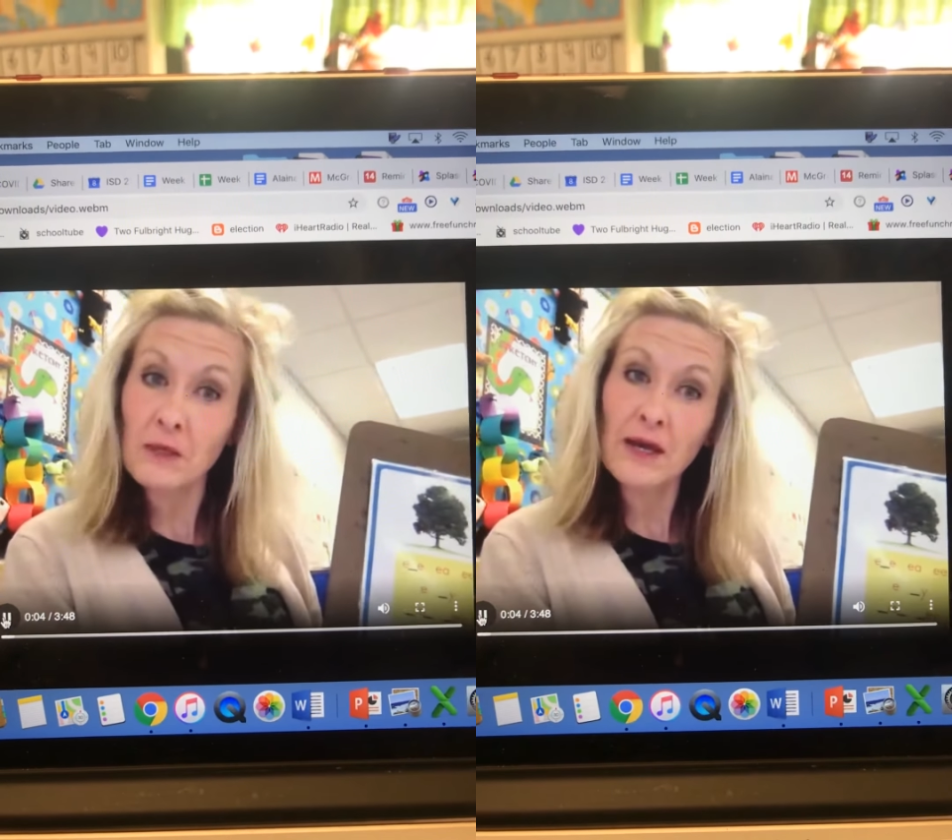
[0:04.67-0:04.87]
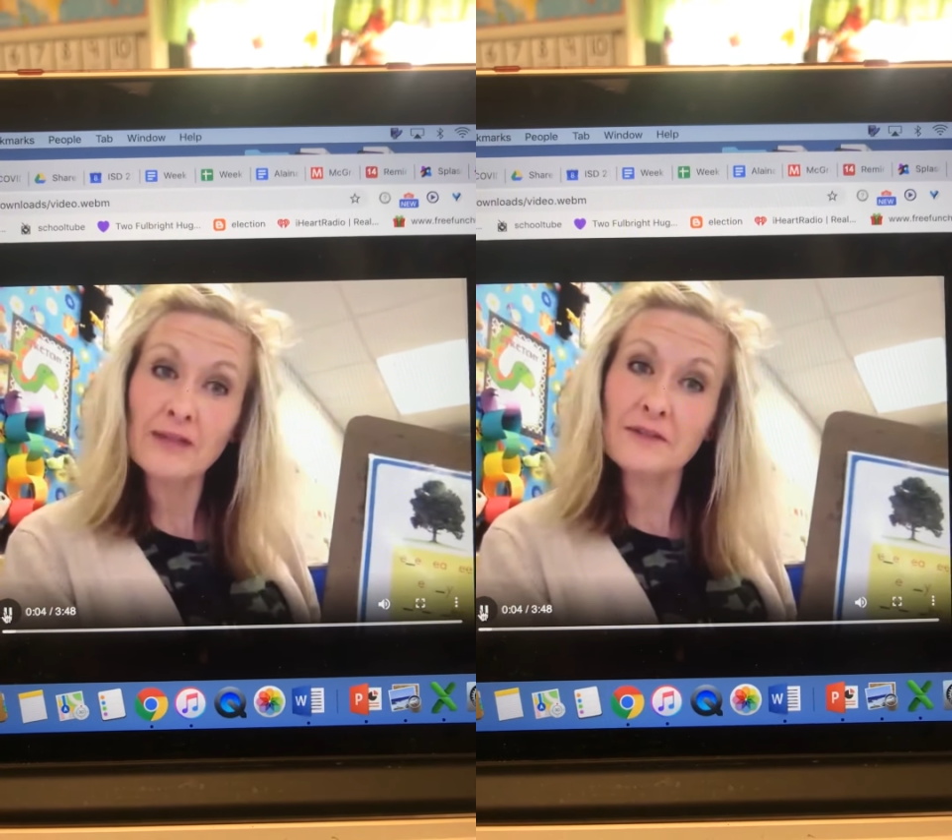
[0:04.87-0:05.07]

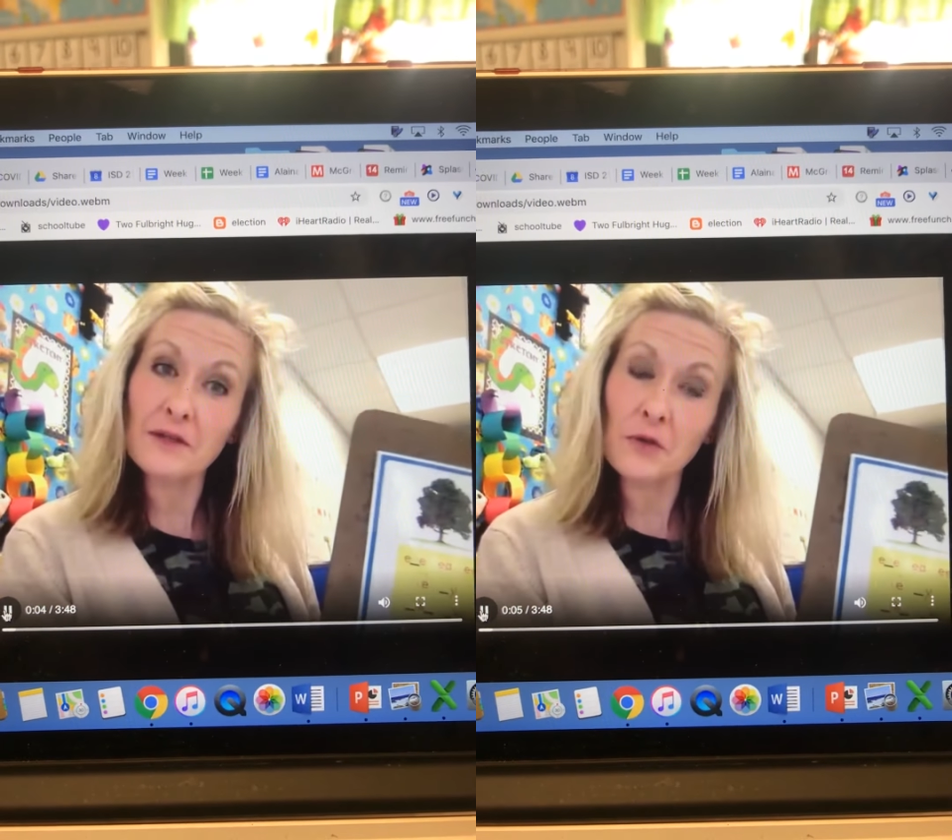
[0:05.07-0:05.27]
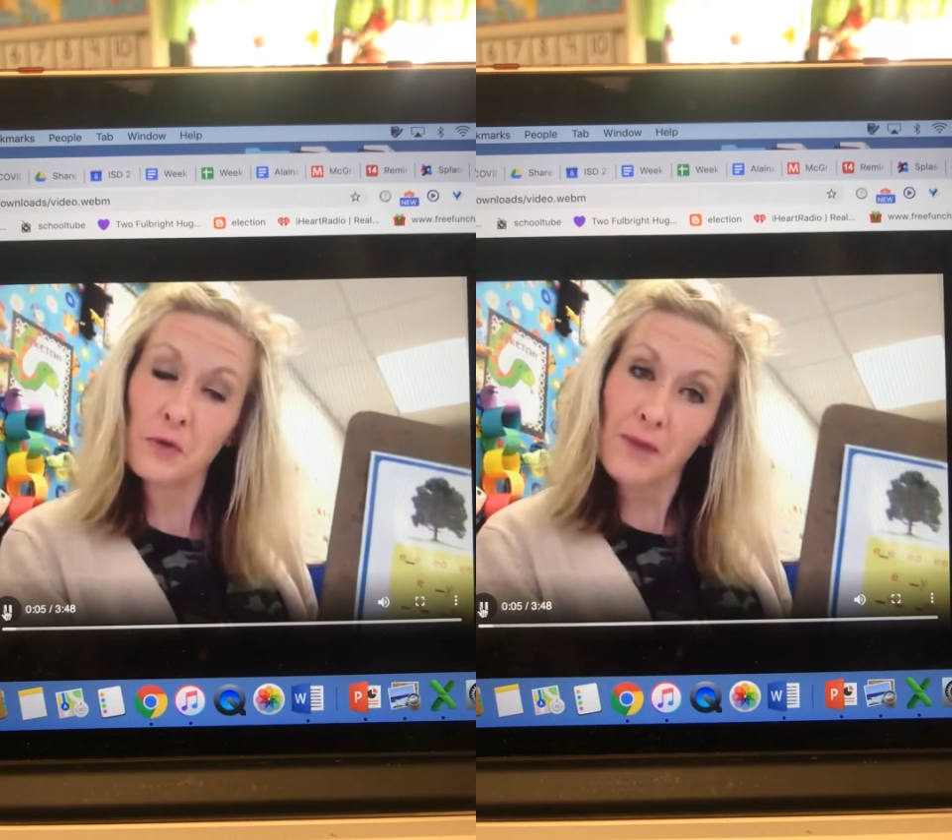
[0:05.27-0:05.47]
I did a
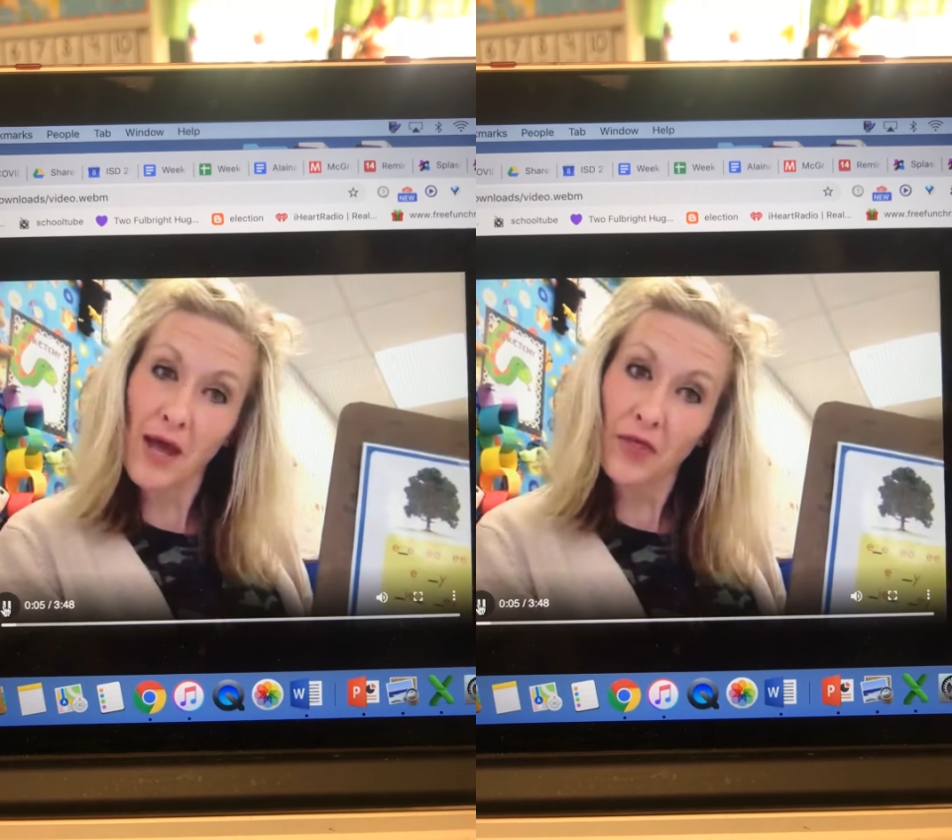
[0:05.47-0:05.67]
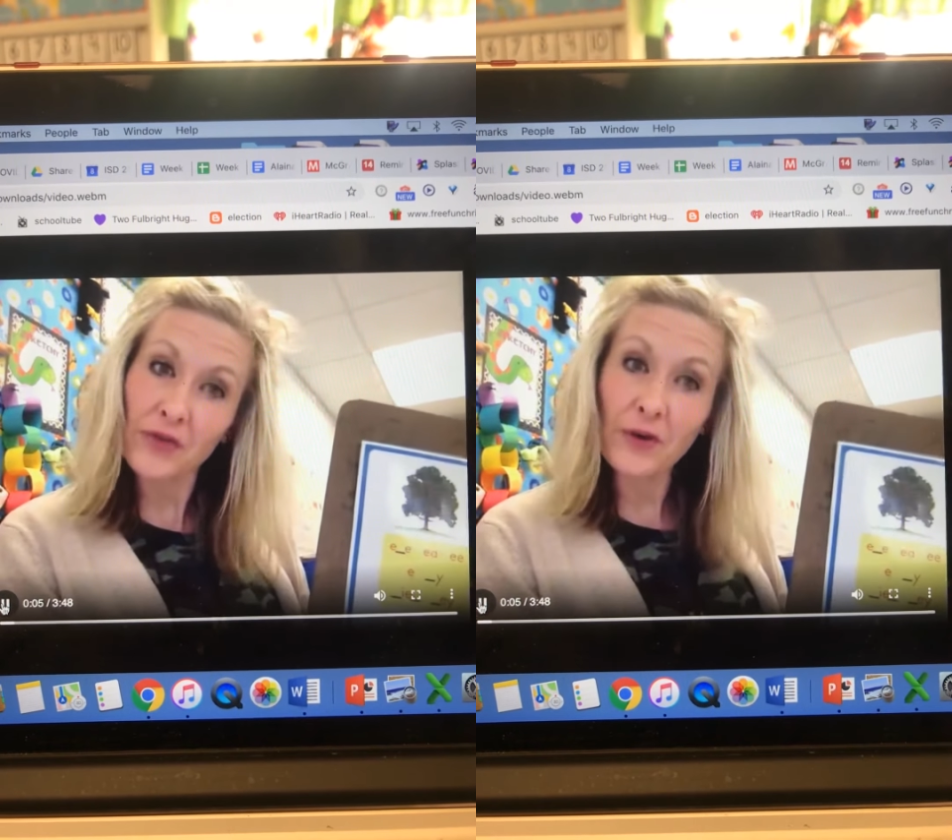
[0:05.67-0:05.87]
little
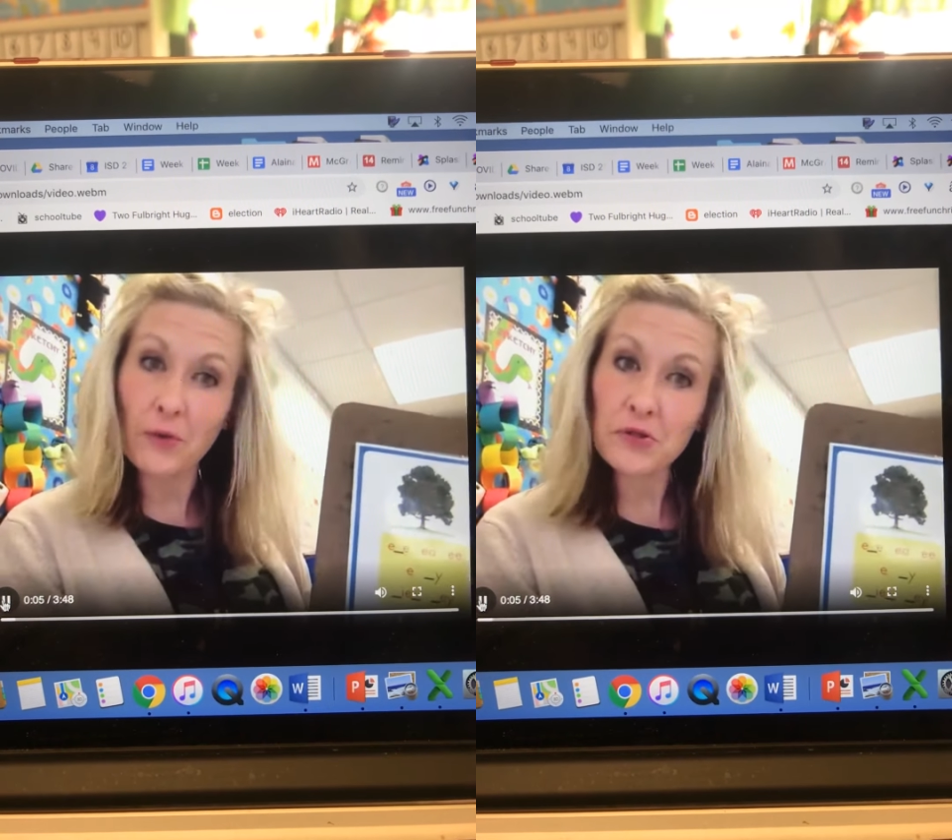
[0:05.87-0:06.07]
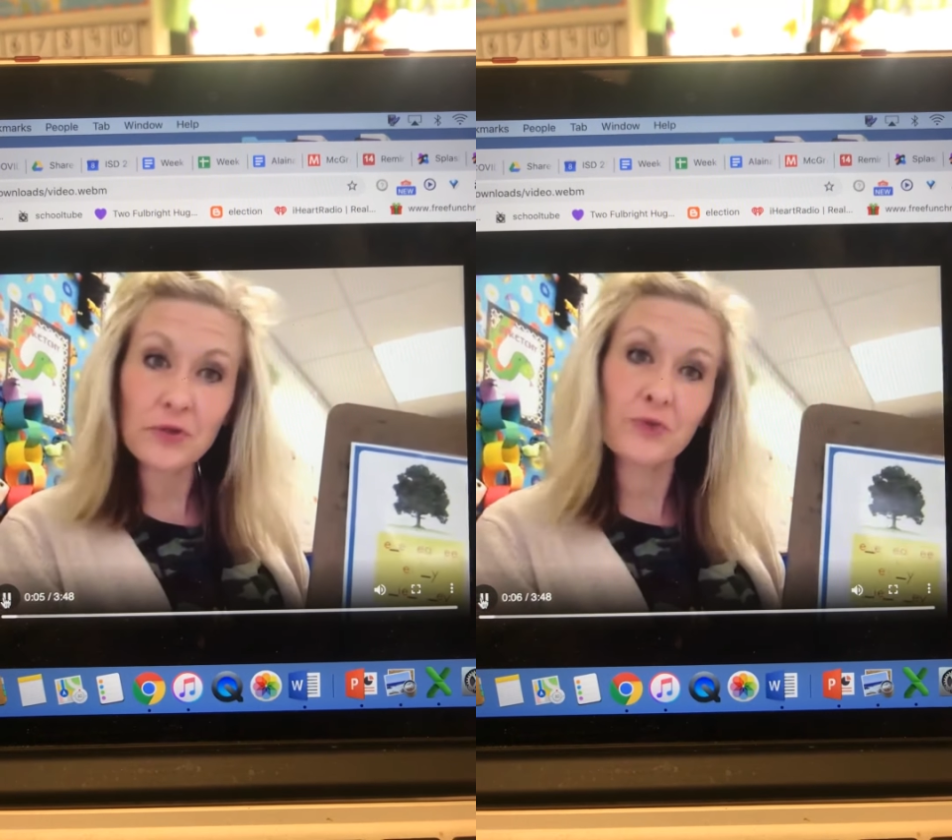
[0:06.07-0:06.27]
math and now a
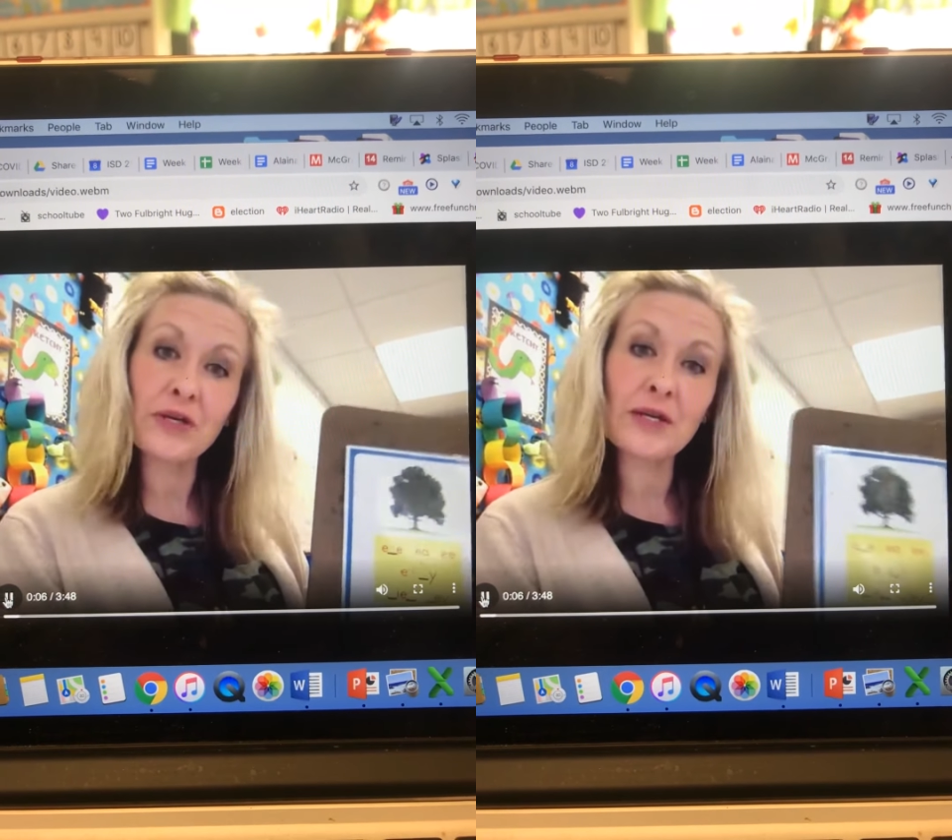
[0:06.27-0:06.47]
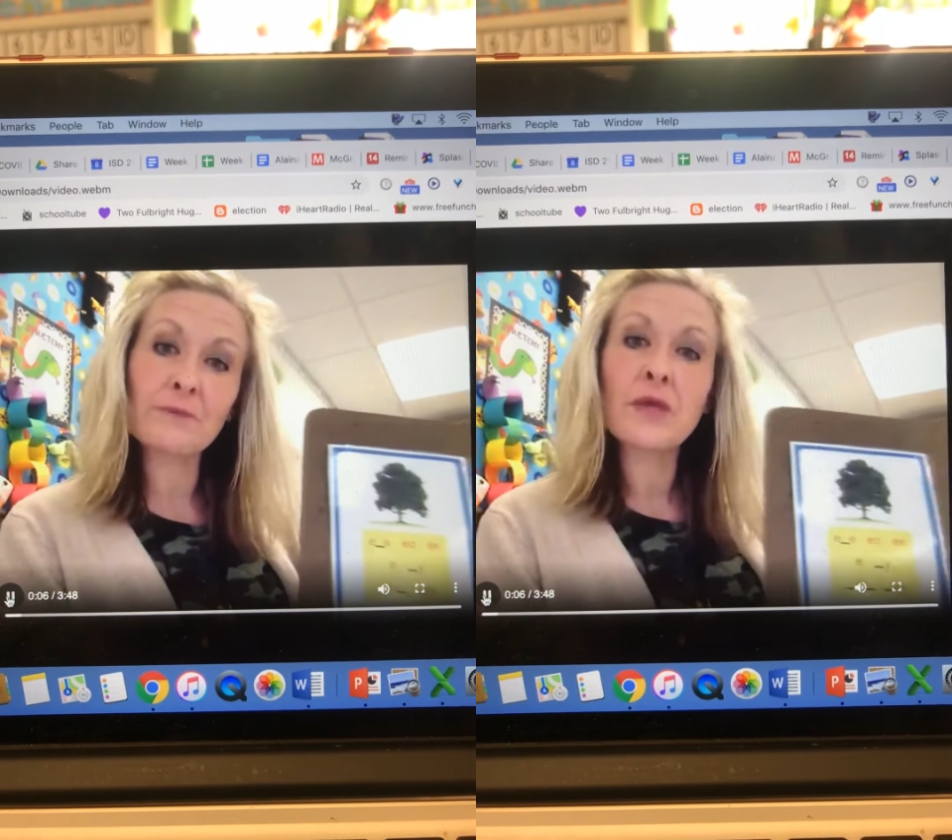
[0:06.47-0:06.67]
little reading.